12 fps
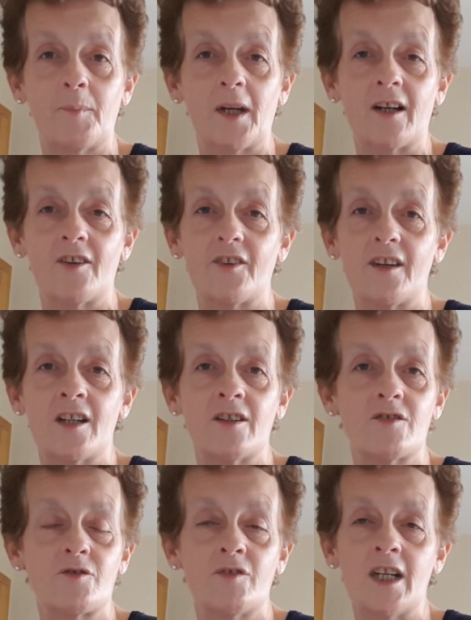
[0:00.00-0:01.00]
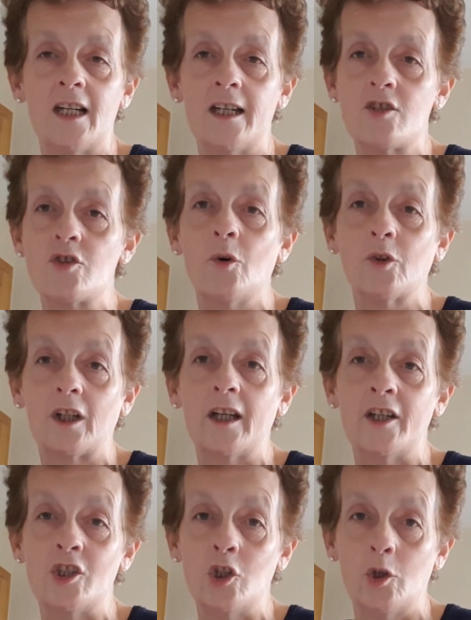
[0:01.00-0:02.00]
because it is really
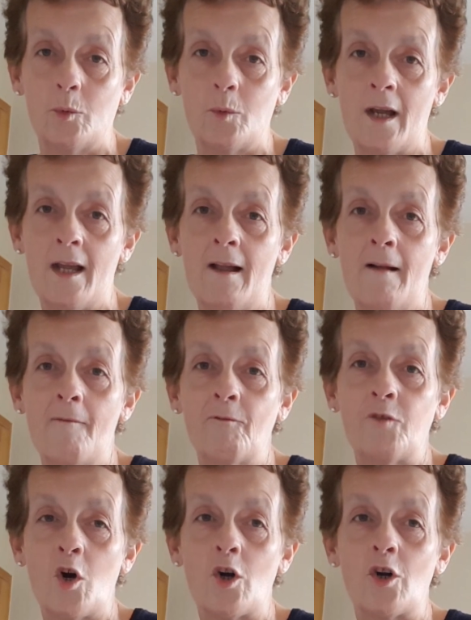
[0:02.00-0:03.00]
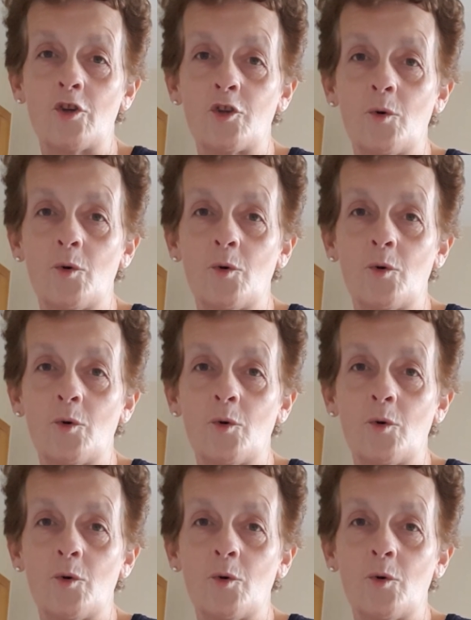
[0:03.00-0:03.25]
totally new for